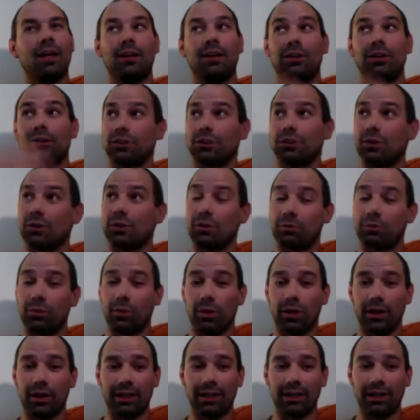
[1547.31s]
you show the
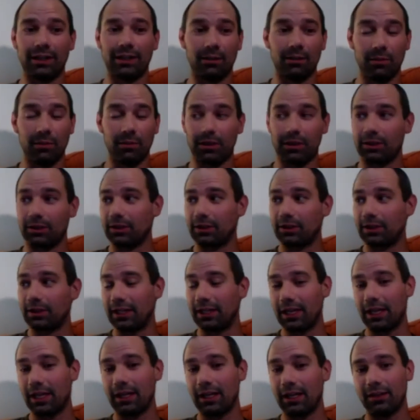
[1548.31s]
morning and the middle and
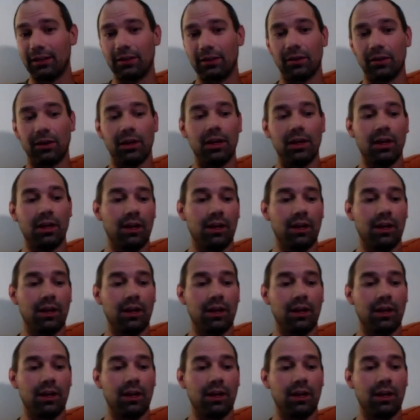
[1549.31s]
the end, or